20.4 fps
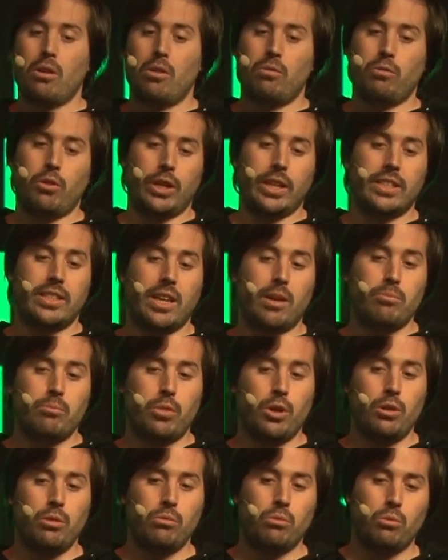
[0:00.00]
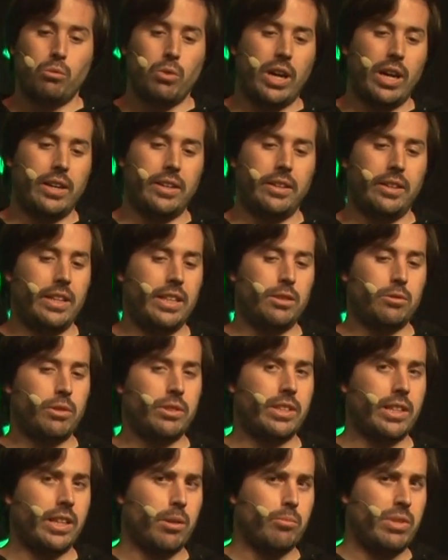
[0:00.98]
For example, one
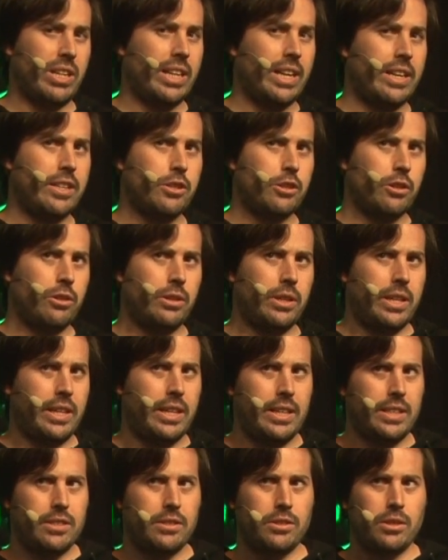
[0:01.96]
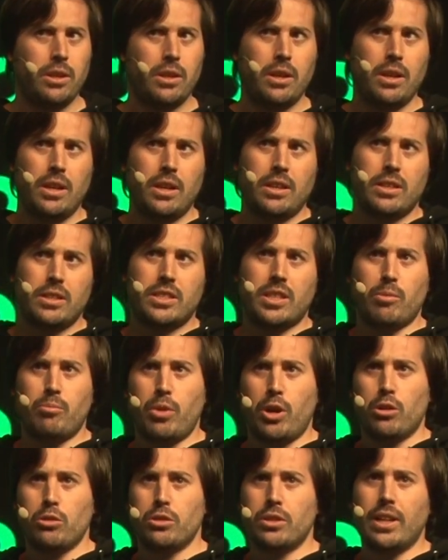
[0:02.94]
interesting application is,
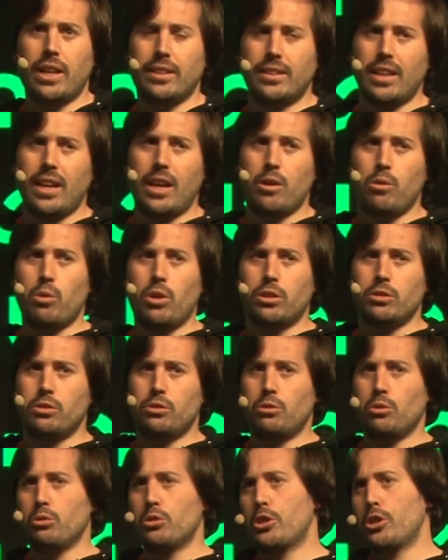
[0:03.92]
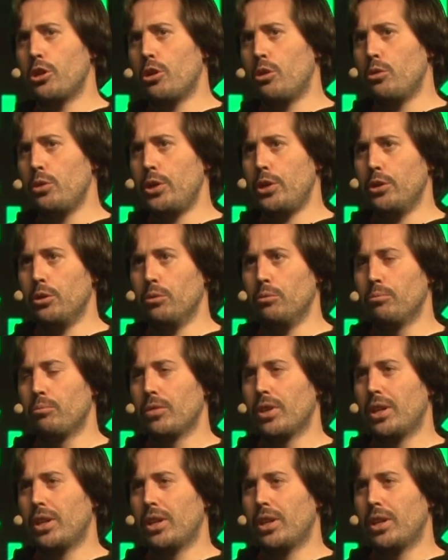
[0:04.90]
suppose that I want to show you